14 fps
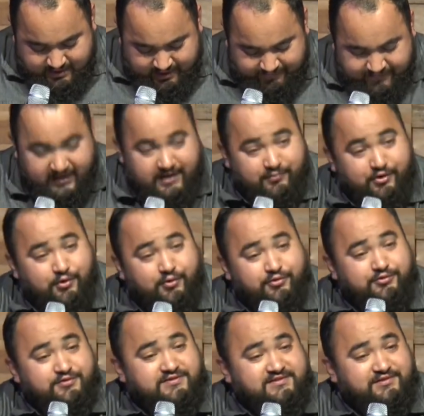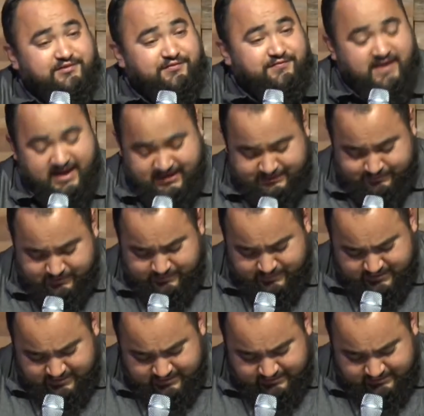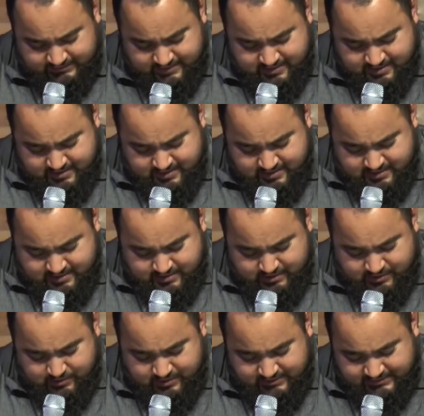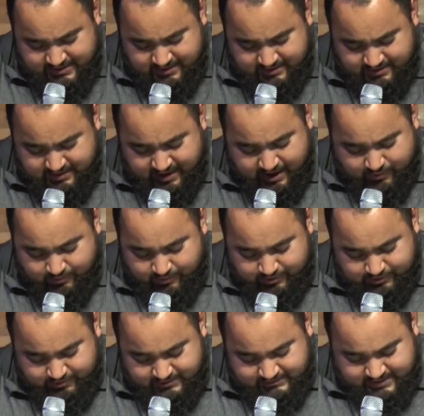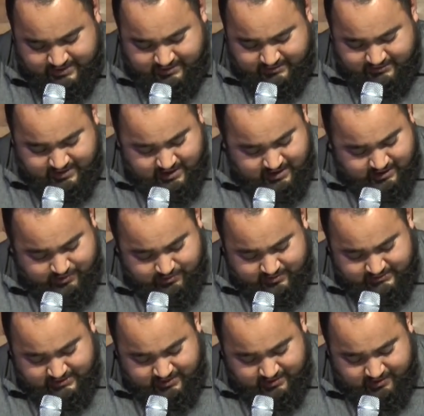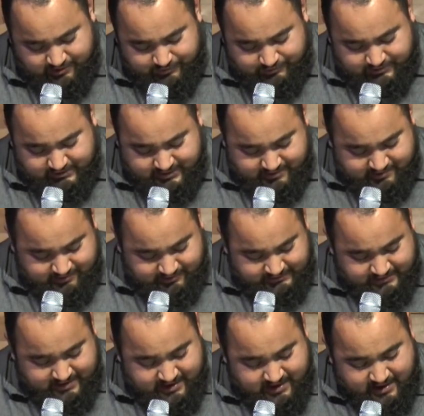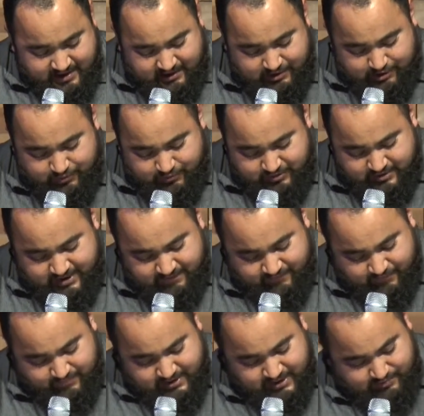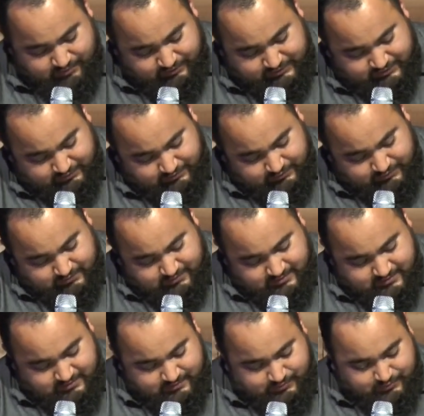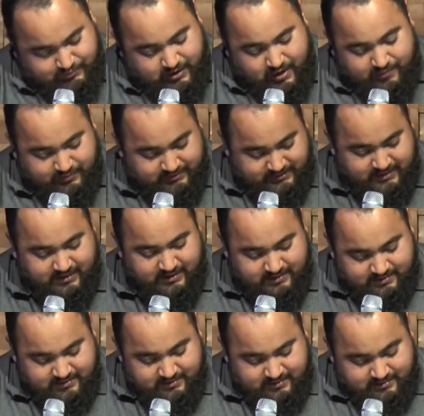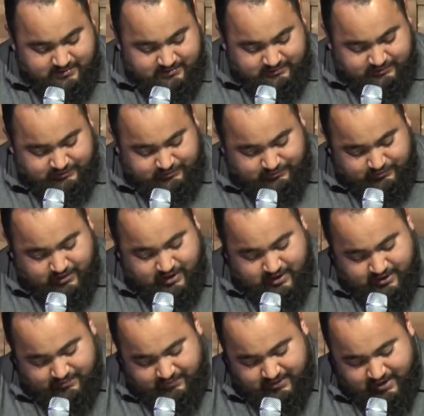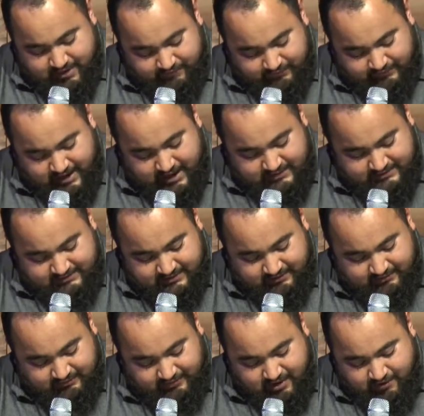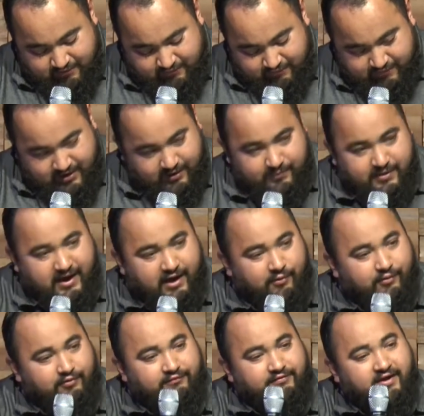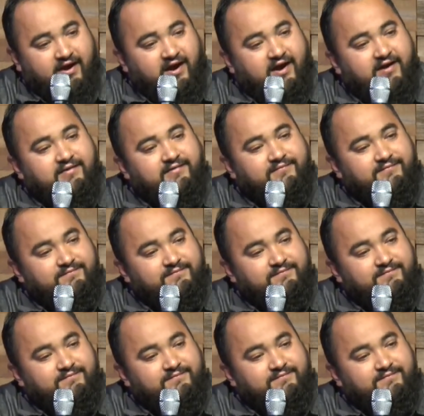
feel like I'm going through this a little fast, but it's because you can take an hour, you can take a day, you can take 100 years, and you would never be able to properly describe the everlasting love and power of God.